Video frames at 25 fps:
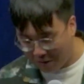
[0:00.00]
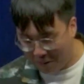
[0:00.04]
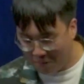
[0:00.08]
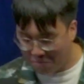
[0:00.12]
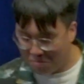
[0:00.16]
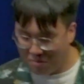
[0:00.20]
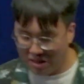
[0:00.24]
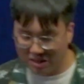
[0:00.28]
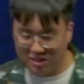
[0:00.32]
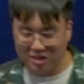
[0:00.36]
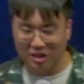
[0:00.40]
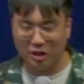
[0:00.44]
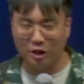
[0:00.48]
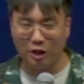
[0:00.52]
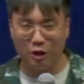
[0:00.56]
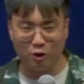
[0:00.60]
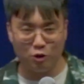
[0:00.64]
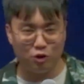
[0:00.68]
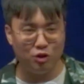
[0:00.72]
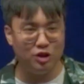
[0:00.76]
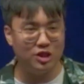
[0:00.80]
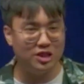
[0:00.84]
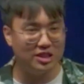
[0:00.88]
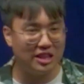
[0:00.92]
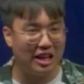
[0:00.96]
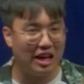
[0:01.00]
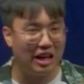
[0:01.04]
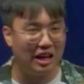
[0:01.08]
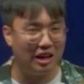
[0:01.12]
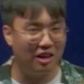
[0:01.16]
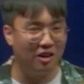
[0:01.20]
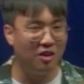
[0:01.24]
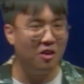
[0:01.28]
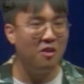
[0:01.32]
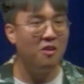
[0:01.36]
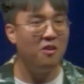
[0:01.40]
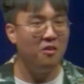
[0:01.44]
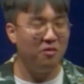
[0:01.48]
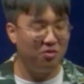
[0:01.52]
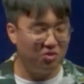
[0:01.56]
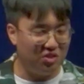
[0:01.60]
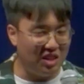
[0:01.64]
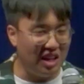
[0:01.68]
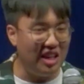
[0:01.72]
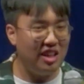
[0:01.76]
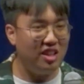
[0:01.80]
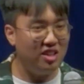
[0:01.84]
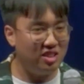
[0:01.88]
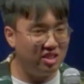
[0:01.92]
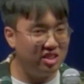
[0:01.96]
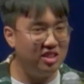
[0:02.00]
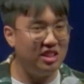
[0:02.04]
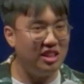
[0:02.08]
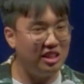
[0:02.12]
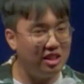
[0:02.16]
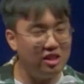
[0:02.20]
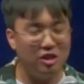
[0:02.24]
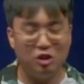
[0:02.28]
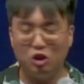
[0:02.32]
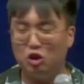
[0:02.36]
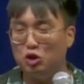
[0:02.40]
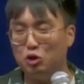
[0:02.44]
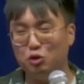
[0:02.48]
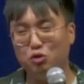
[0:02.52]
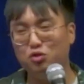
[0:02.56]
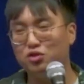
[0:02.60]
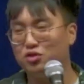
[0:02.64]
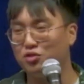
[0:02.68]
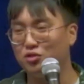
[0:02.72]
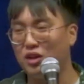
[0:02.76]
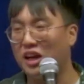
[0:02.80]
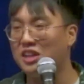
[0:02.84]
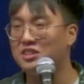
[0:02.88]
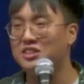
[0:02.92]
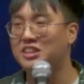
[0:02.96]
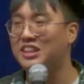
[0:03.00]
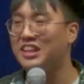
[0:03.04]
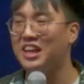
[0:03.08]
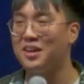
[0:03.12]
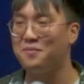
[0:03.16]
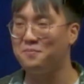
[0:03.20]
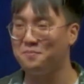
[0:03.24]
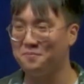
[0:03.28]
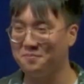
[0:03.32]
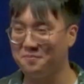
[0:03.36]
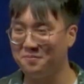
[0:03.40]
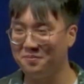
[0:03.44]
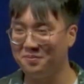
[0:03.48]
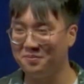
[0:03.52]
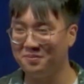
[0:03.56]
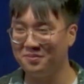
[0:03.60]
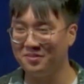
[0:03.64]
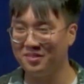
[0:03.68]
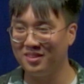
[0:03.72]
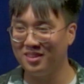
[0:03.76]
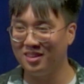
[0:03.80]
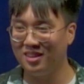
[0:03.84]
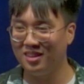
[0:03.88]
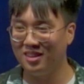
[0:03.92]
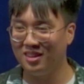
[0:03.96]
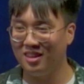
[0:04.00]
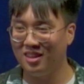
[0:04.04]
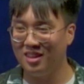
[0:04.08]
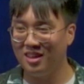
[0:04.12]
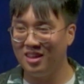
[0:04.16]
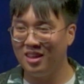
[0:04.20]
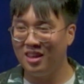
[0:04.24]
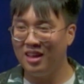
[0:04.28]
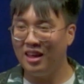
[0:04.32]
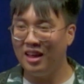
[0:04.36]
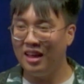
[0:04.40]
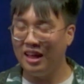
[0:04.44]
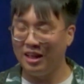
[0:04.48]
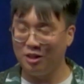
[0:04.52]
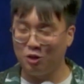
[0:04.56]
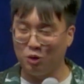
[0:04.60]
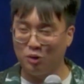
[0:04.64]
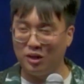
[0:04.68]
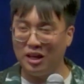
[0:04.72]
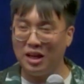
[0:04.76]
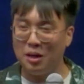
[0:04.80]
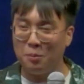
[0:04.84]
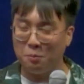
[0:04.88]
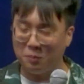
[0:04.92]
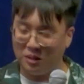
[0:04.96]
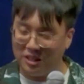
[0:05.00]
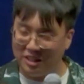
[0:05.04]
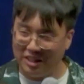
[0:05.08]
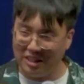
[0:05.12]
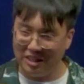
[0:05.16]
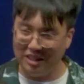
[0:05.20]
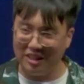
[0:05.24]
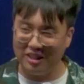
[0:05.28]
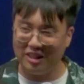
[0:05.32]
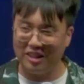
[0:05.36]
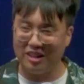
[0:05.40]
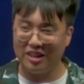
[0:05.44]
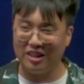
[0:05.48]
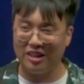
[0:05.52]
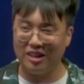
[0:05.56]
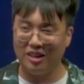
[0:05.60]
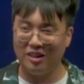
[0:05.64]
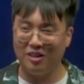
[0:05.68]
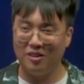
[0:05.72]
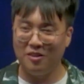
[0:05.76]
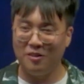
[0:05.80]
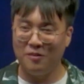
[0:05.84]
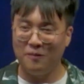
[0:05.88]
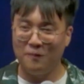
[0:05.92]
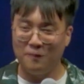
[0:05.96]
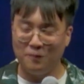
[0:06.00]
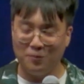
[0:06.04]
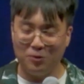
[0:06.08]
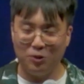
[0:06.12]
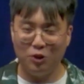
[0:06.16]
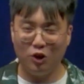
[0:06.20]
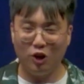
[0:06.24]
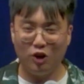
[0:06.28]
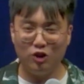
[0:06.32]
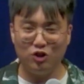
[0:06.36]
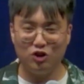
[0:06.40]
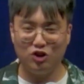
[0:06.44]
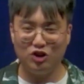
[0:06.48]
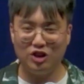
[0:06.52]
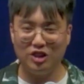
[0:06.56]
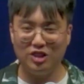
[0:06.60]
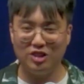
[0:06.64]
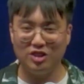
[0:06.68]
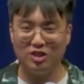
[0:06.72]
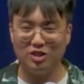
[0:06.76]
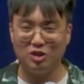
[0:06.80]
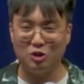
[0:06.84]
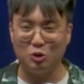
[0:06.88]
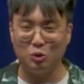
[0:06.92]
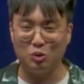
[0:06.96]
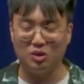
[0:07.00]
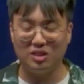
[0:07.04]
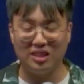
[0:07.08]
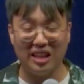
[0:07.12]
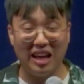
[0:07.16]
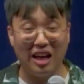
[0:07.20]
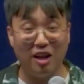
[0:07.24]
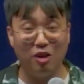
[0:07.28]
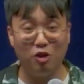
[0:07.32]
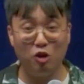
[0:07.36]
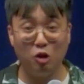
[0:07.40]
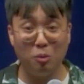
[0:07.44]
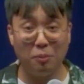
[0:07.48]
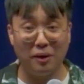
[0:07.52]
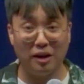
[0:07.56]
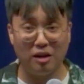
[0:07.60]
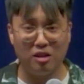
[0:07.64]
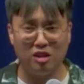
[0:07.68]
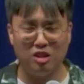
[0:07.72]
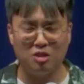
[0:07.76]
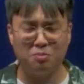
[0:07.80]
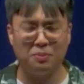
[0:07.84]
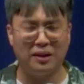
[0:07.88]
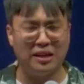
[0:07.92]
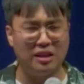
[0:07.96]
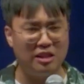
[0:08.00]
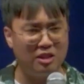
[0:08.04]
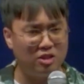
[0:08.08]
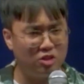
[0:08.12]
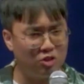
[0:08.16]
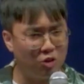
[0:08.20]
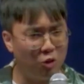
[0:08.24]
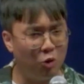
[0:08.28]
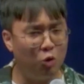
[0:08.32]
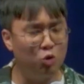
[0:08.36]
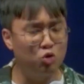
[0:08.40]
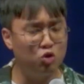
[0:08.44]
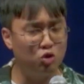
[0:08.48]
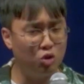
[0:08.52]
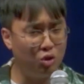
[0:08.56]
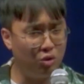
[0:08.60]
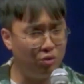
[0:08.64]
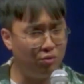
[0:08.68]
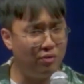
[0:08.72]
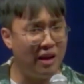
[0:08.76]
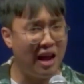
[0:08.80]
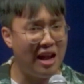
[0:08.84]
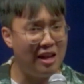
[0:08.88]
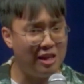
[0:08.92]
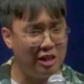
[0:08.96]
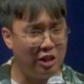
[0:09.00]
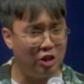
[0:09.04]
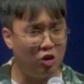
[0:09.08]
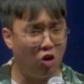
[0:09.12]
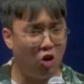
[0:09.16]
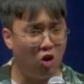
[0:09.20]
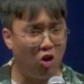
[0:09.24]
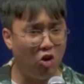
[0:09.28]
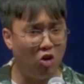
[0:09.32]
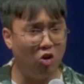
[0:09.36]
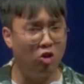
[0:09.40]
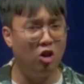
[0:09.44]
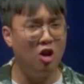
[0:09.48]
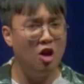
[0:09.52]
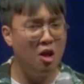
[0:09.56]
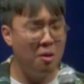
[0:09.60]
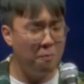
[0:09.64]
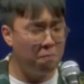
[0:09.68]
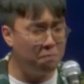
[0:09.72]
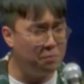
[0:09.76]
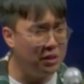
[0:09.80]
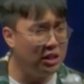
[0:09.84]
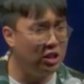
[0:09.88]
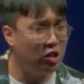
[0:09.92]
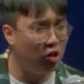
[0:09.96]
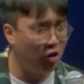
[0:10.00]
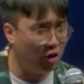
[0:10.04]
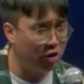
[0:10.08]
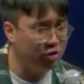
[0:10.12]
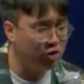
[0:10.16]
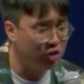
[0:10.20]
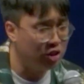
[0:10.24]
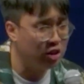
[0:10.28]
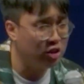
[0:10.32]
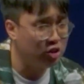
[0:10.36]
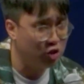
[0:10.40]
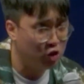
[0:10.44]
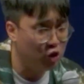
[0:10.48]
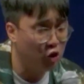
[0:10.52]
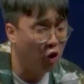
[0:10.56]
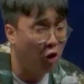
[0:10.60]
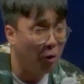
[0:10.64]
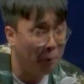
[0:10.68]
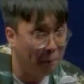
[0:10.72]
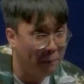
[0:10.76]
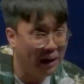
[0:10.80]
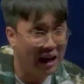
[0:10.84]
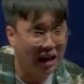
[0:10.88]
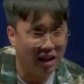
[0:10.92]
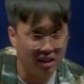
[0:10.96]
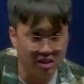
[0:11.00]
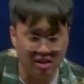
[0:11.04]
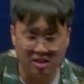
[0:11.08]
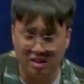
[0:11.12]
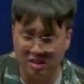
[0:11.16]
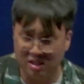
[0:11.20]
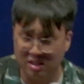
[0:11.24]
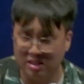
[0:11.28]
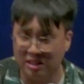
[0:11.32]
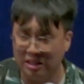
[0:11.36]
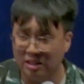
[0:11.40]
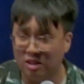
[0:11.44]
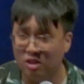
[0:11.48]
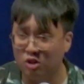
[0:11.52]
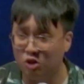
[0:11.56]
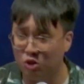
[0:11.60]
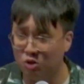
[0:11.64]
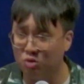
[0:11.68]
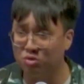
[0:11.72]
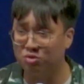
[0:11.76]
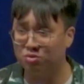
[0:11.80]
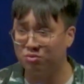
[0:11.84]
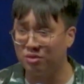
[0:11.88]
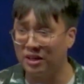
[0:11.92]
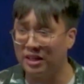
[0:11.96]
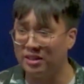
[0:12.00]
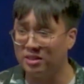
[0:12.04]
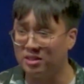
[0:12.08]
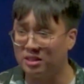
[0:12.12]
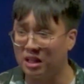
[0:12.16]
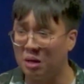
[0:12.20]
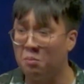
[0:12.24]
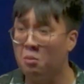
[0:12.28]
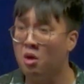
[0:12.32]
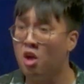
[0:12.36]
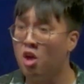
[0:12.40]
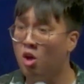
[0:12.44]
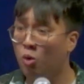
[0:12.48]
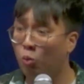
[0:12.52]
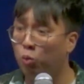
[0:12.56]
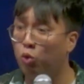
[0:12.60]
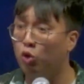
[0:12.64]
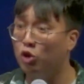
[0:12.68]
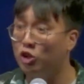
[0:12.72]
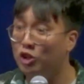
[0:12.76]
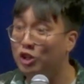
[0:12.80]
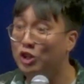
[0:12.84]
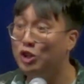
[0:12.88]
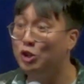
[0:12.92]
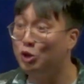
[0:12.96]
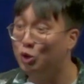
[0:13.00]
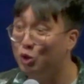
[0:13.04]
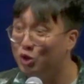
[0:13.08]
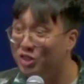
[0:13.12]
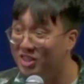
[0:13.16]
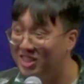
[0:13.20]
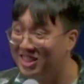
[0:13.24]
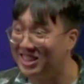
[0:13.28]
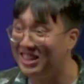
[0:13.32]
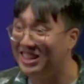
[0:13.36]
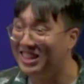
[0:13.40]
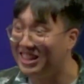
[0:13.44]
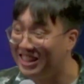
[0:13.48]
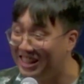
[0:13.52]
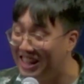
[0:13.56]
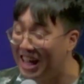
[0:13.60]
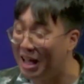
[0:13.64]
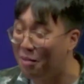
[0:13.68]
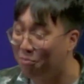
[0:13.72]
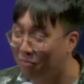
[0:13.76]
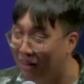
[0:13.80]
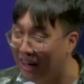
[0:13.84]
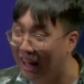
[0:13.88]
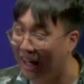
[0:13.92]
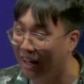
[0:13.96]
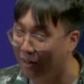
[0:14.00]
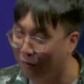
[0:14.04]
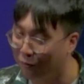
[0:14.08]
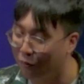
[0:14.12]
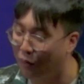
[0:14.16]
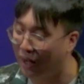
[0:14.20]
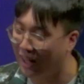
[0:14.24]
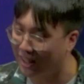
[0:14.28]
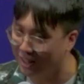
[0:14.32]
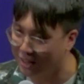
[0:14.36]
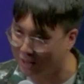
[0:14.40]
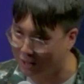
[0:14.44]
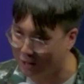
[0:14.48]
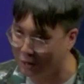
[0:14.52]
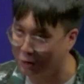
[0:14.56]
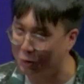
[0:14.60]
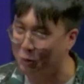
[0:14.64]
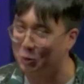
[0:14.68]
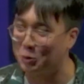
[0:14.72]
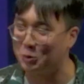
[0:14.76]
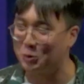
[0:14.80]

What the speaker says: Pastor Catherine's heart, they see the youth rising up. And today I'm here not just to tell you about this, but it's also a rally call beyond just your pastor seeing the youth rise up. Would you see them likewise too?